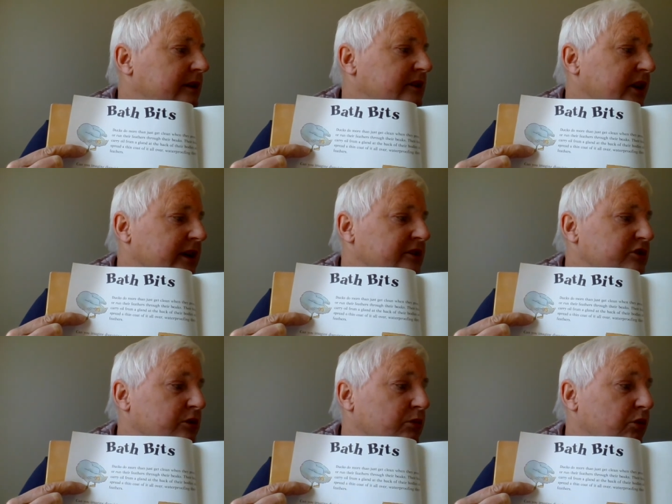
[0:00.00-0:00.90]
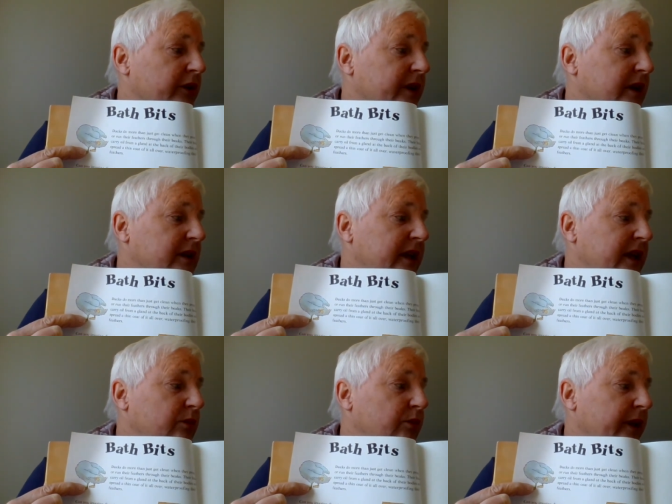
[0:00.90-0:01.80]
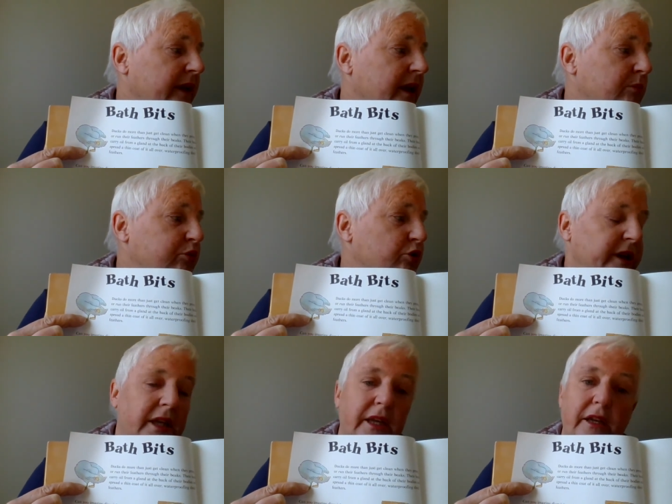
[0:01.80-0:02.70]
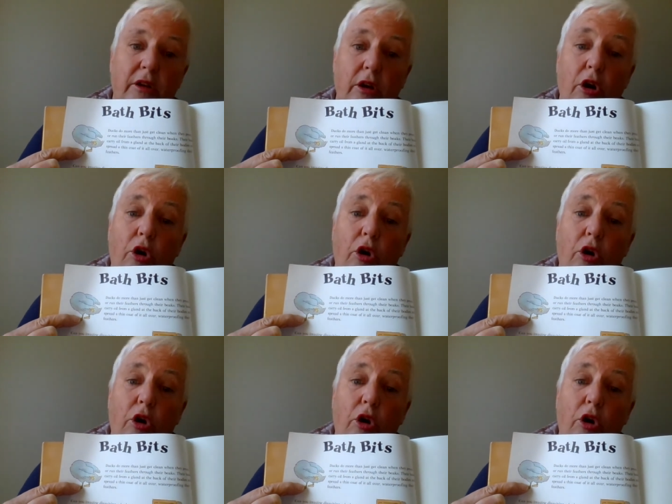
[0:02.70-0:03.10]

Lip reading: Ducks do more than clean when they preen